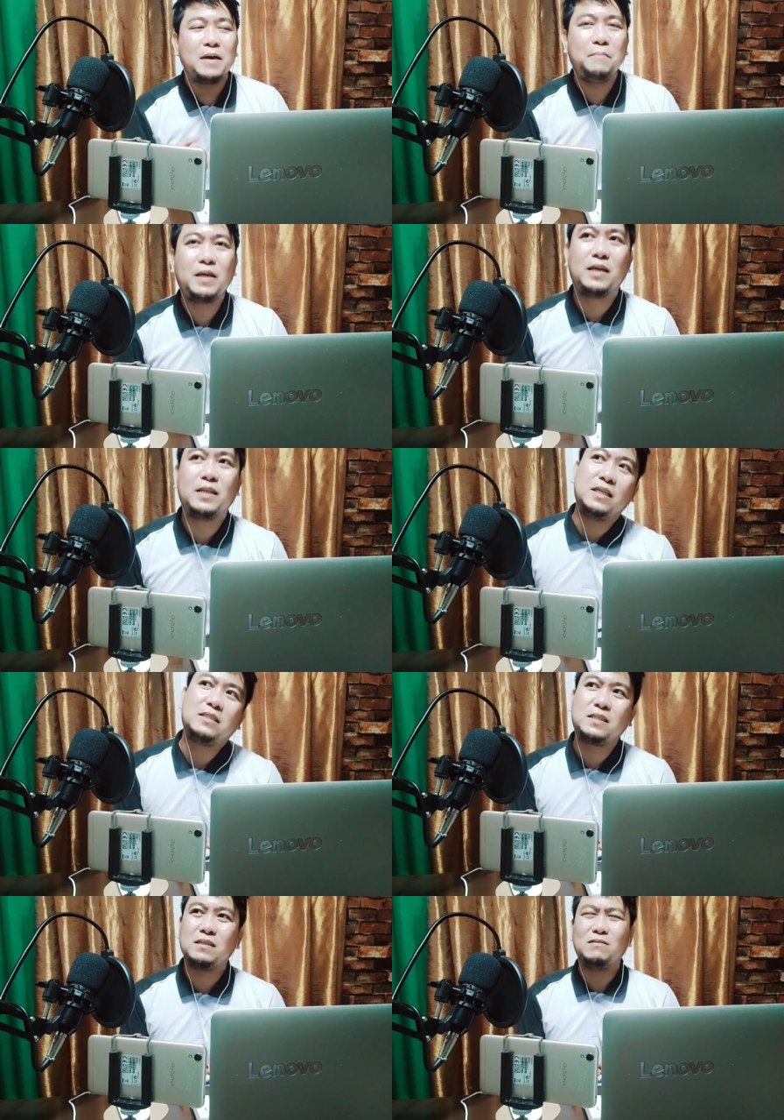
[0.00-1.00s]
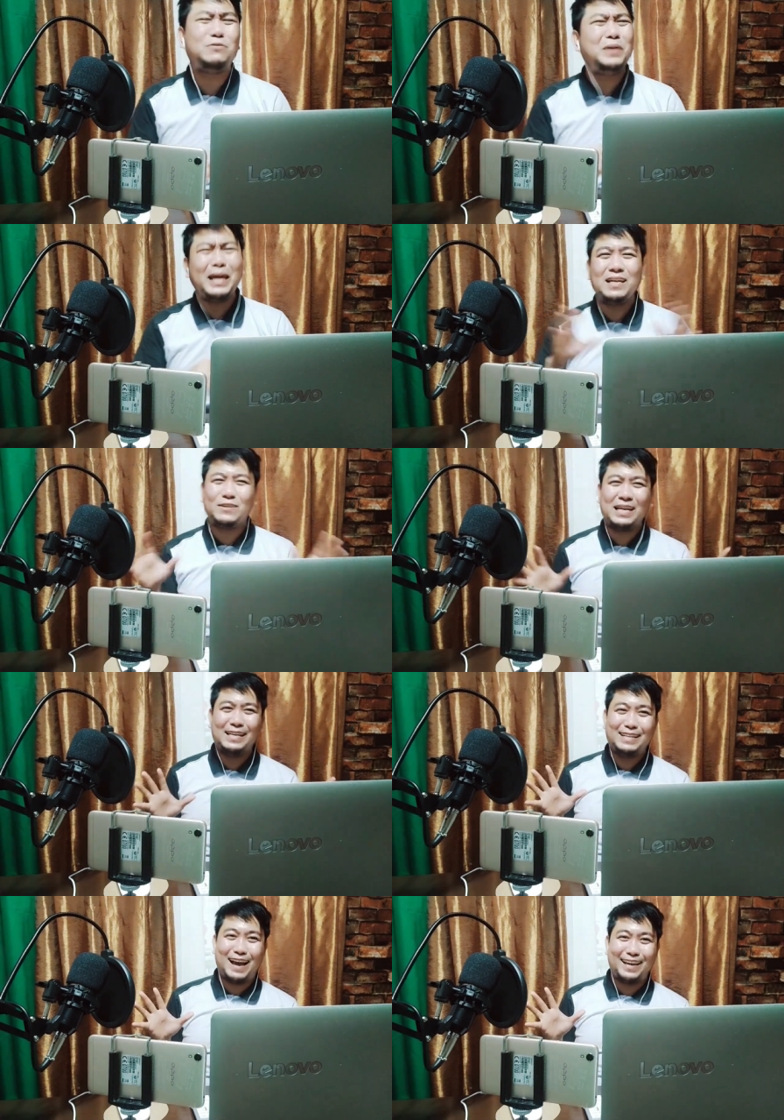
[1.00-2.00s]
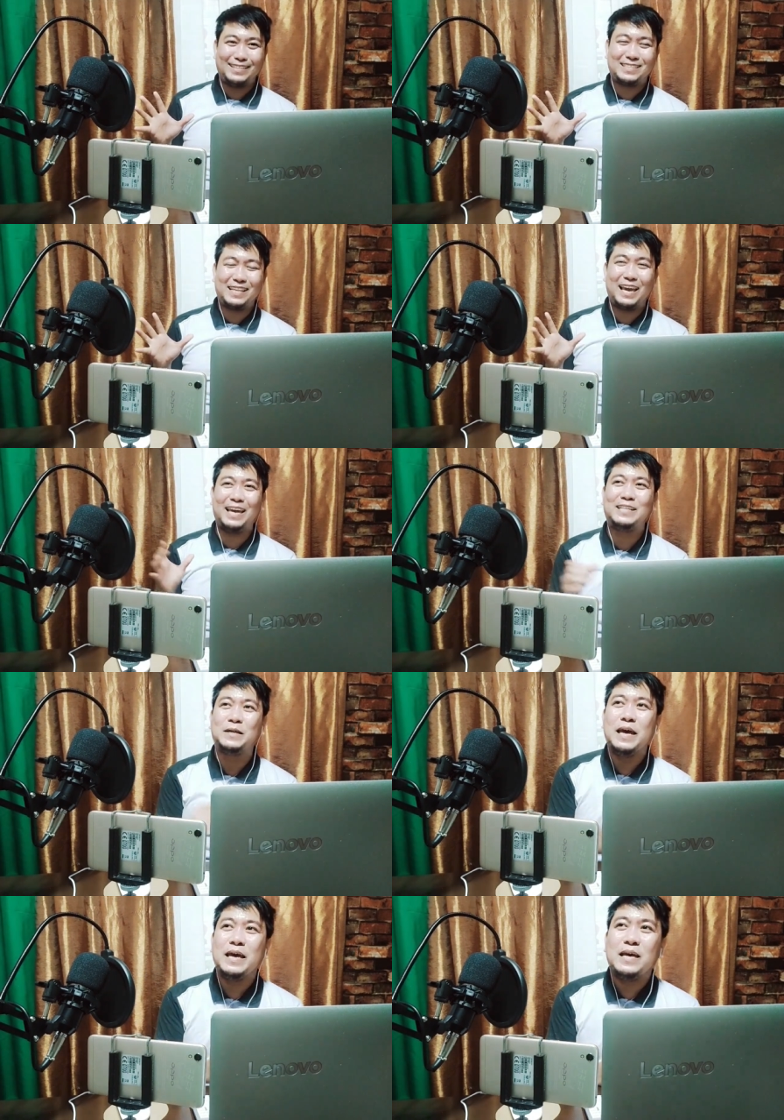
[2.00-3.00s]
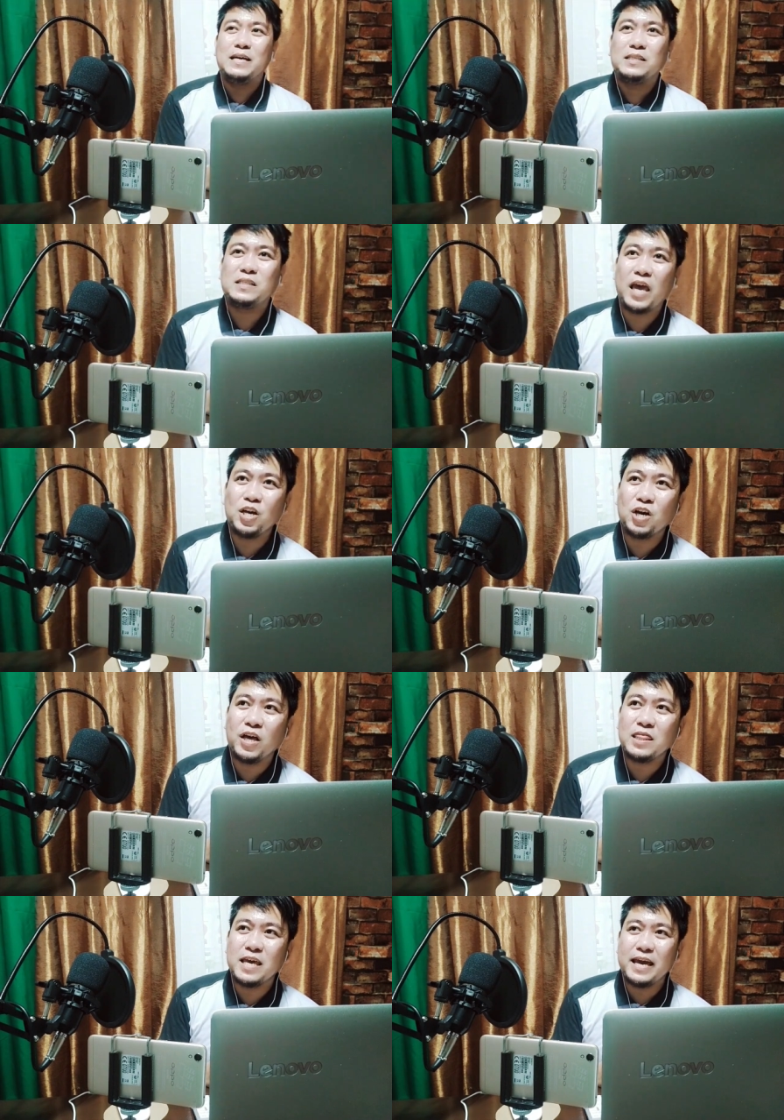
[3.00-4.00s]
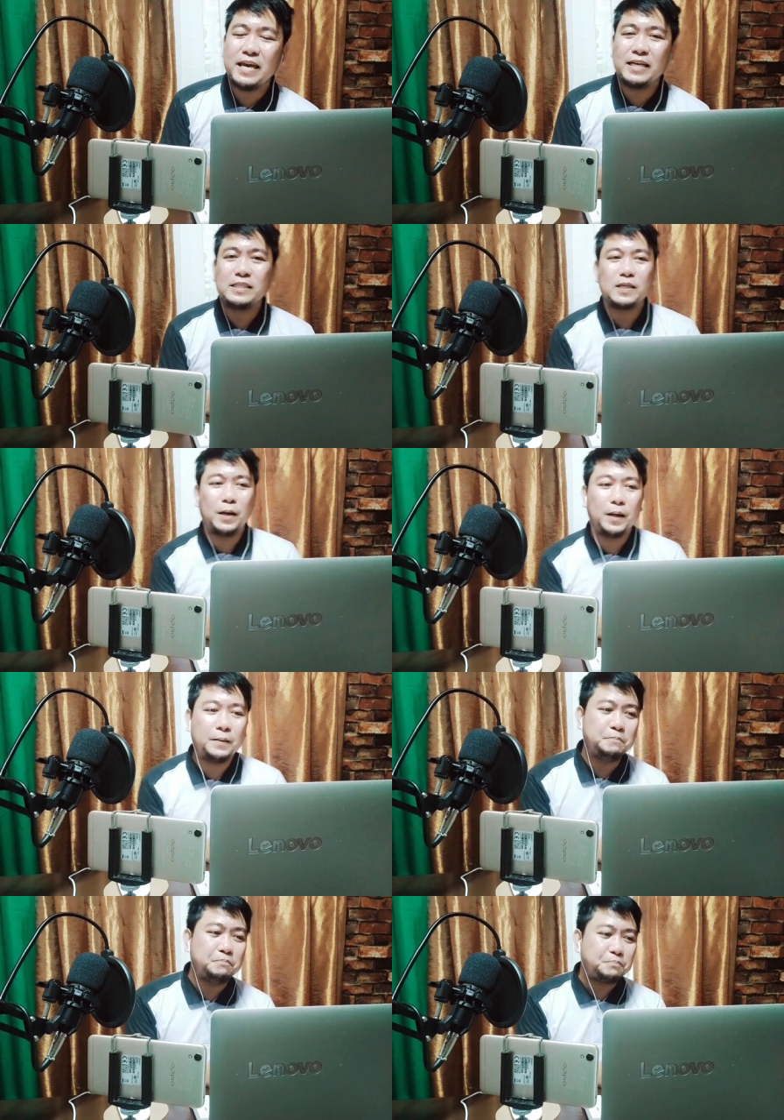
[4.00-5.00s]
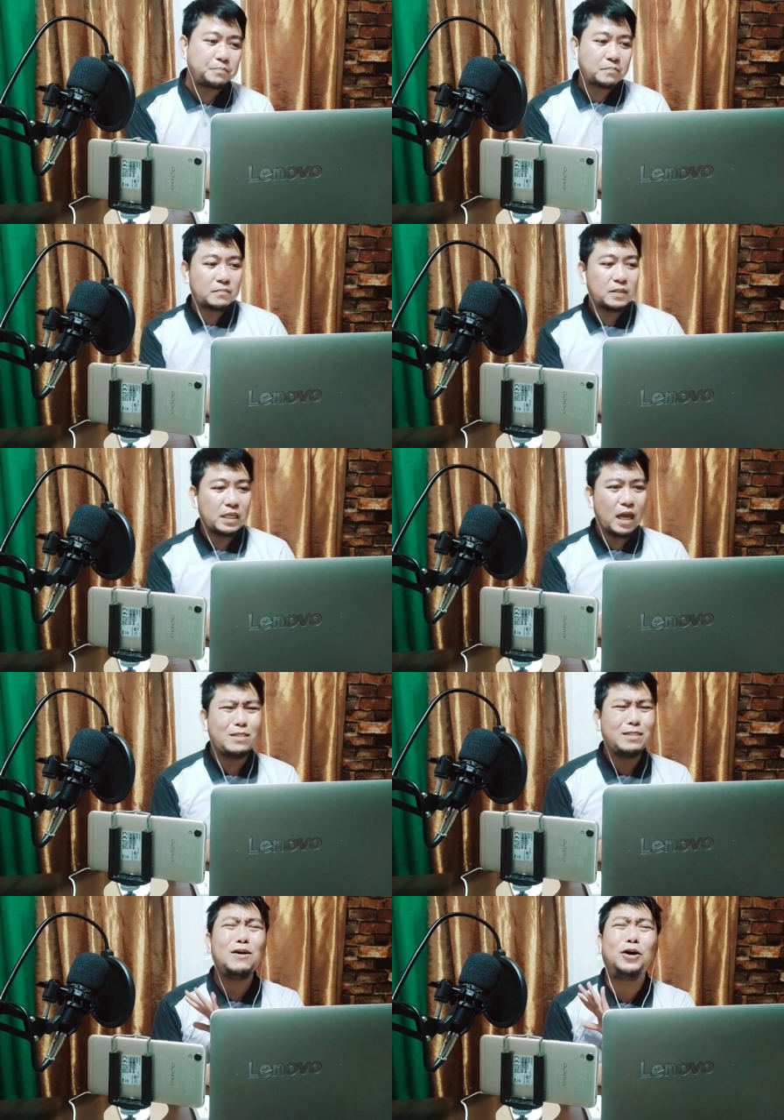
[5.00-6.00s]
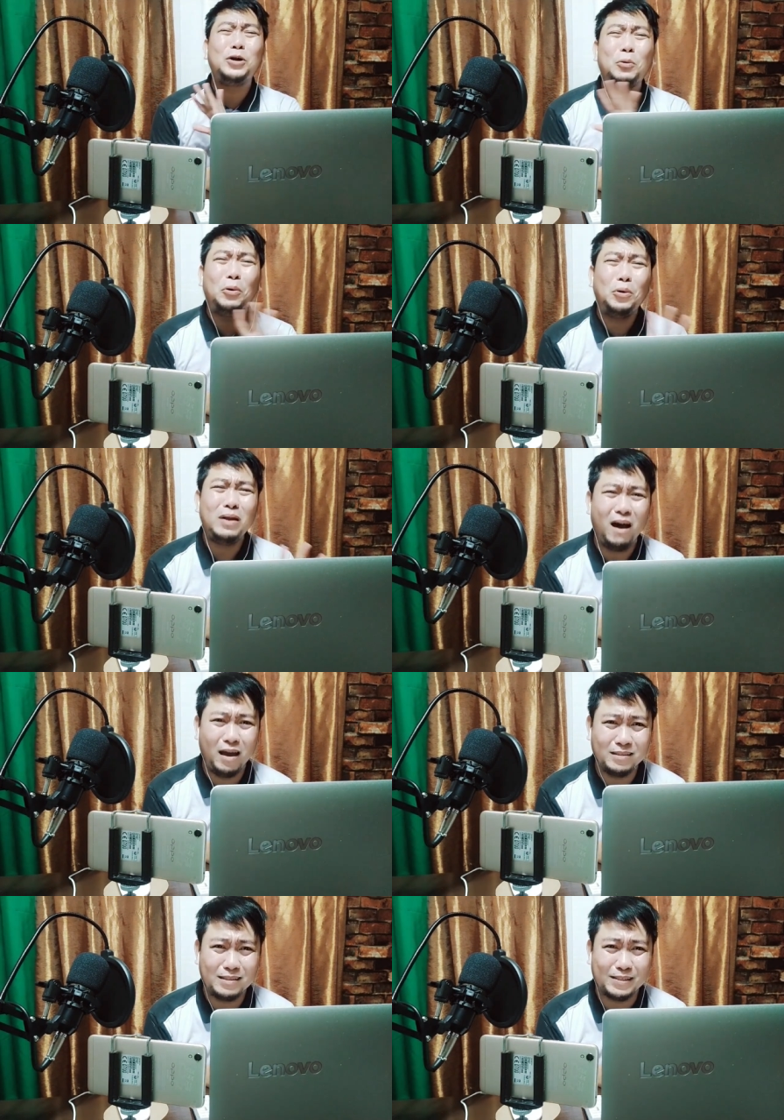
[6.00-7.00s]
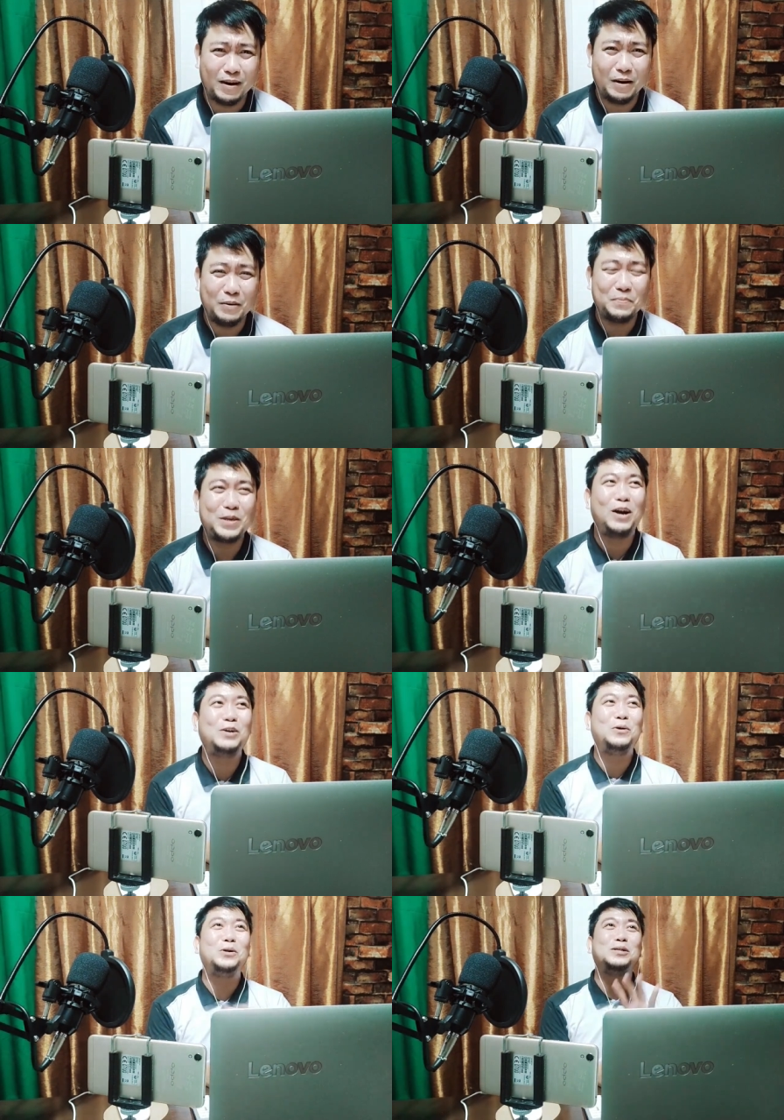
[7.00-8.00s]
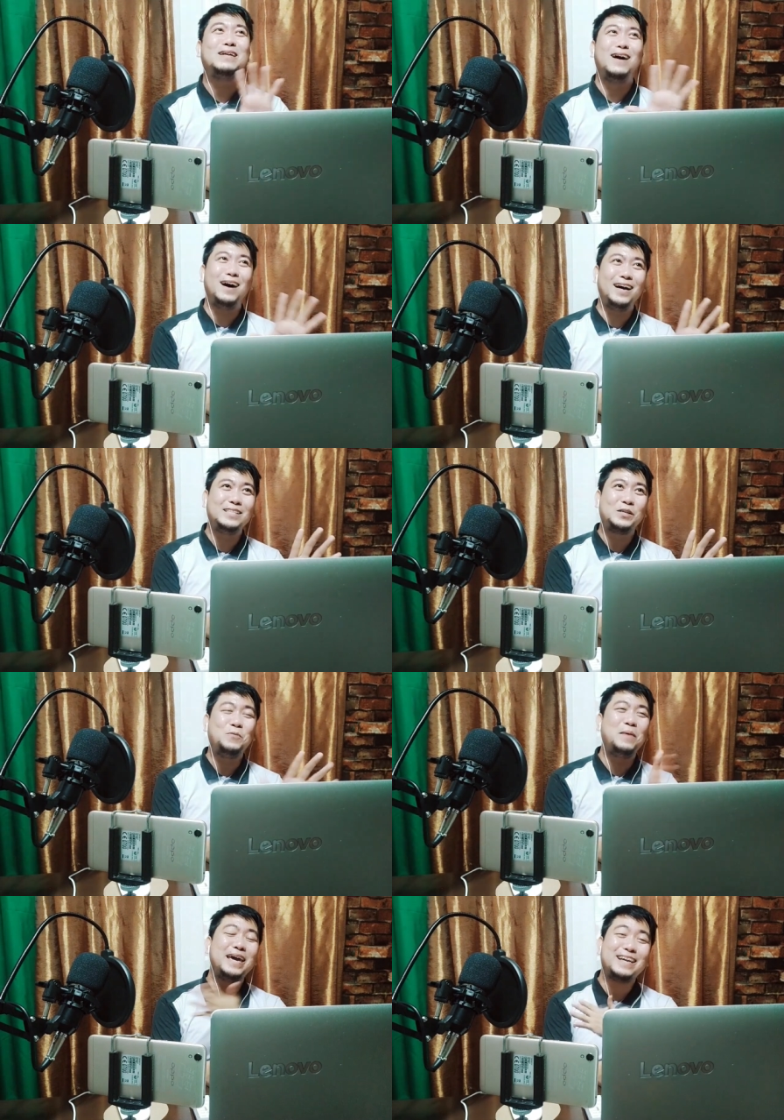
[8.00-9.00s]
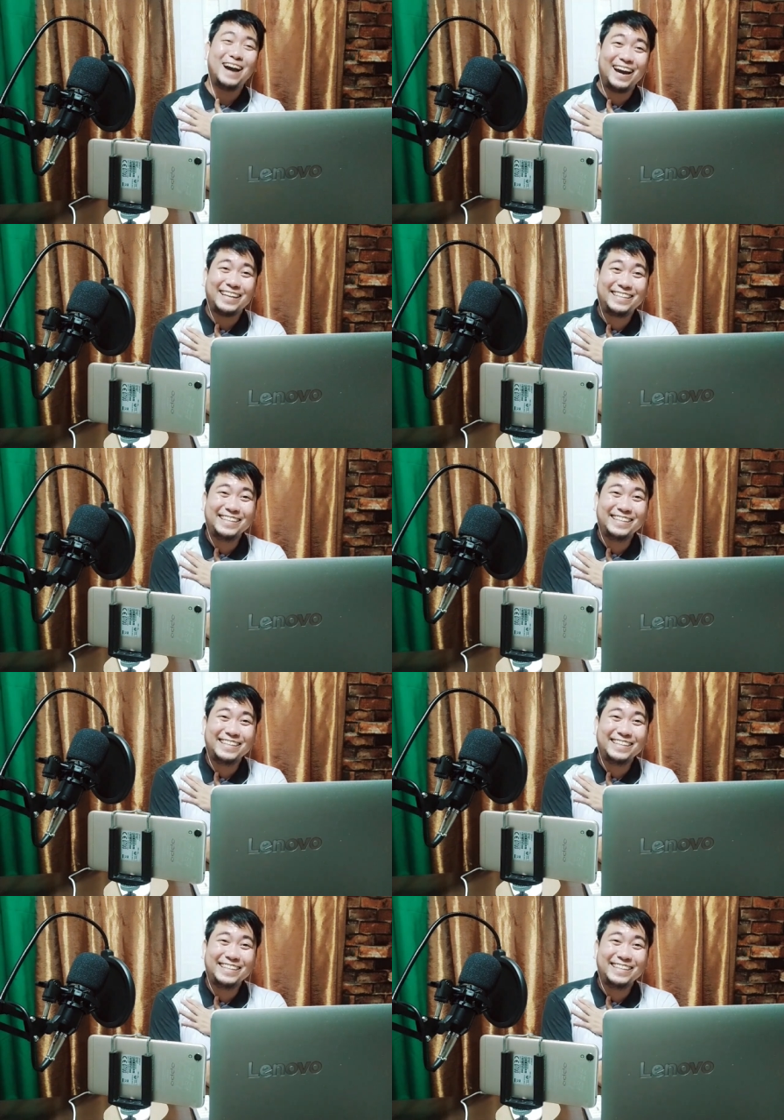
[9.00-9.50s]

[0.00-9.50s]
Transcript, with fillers: Because it's really, really nice. And second is, they are all handsome. They are all gods. Oh my God.